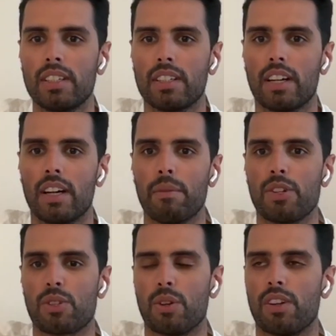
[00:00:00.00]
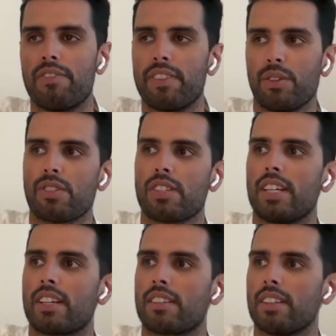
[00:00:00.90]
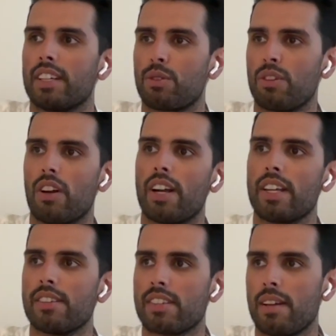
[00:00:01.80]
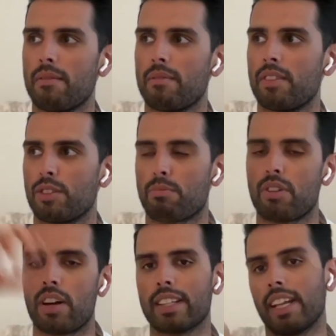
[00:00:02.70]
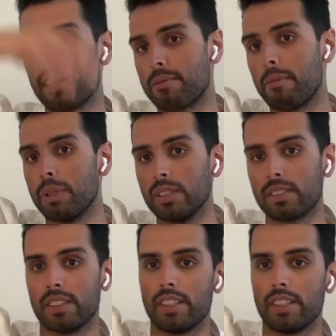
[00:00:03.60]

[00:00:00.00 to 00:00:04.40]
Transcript: And so it feels like to your audience that there's a product that has been built and